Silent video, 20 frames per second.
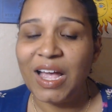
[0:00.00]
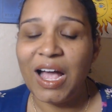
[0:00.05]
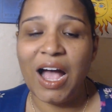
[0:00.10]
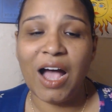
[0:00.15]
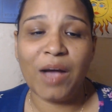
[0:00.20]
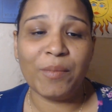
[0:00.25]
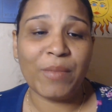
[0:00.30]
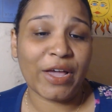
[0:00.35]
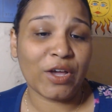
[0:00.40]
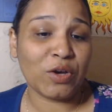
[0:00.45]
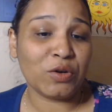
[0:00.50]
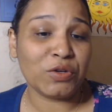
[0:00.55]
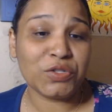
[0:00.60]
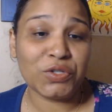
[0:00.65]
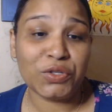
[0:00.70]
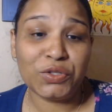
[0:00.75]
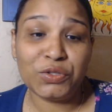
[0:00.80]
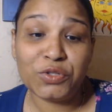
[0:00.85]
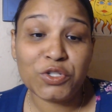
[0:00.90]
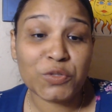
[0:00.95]
Um, I
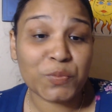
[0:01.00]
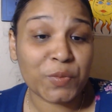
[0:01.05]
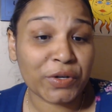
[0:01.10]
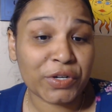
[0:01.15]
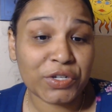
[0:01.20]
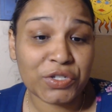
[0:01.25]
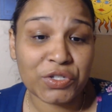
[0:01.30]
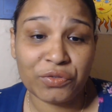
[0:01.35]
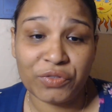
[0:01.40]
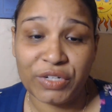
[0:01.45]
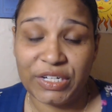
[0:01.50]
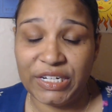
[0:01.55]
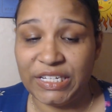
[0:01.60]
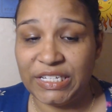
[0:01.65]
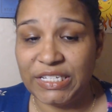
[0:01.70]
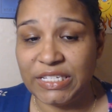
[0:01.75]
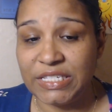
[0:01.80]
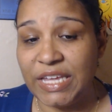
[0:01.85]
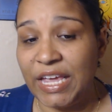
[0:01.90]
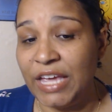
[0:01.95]
also do spiritual
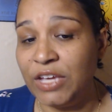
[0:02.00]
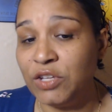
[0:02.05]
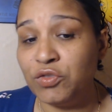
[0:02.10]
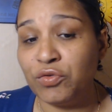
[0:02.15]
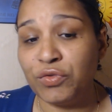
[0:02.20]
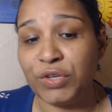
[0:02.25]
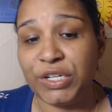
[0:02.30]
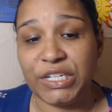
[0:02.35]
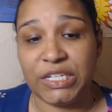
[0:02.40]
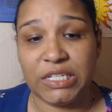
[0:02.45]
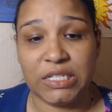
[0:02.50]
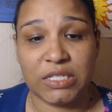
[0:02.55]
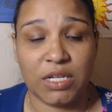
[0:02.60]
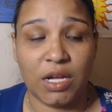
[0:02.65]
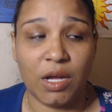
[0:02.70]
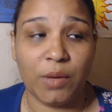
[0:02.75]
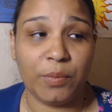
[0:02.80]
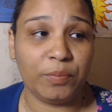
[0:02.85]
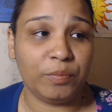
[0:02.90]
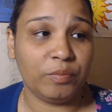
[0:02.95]
readings, angel readings.
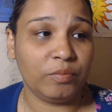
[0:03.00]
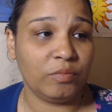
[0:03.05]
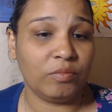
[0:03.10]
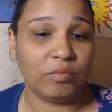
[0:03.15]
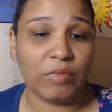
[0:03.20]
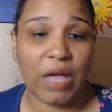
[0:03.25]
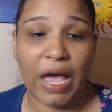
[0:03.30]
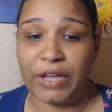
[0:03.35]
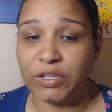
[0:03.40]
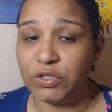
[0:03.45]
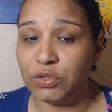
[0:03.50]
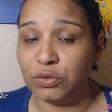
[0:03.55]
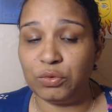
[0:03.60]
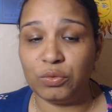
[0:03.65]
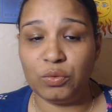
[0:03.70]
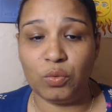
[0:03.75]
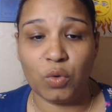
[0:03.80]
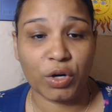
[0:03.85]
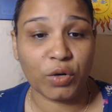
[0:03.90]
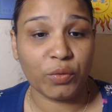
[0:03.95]
Um, I do
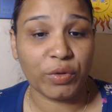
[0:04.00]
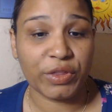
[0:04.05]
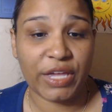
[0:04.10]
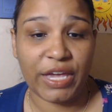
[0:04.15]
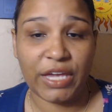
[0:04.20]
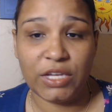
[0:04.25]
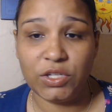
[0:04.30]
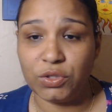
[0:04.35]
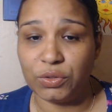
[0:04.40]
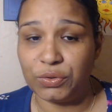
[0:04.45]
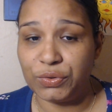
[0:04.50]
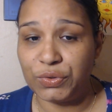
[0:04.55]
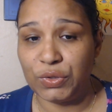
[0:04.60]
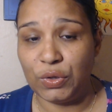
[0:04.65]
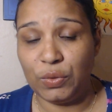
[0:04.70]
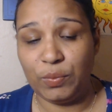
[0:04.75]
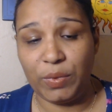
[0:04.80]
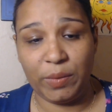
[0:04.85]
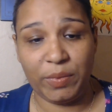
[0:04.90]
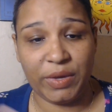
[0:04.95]
work with angels,
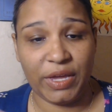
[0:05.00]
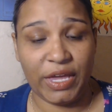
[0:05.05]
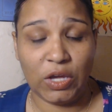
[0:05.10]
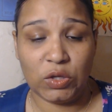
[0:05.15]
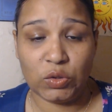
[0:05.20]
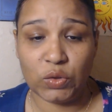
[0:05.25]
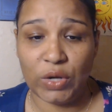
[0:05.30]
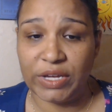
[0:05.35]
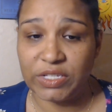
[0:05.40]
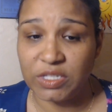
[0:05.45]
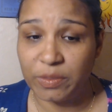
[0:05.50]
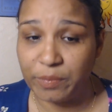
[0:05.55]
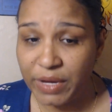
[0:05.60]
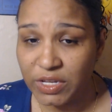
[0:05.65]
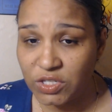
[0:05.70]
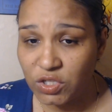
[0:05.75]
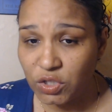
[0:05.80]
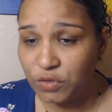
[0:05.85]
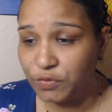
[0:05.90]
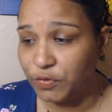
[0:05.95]
so maybe an angel has a
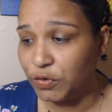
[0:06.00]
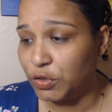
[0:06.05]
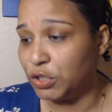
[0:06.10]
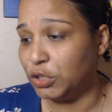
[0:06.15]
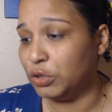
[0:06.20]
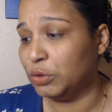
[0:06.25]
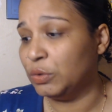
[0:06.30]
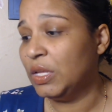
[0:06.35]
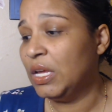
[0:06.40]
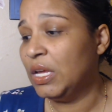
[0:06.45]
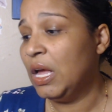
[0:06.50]
message for you.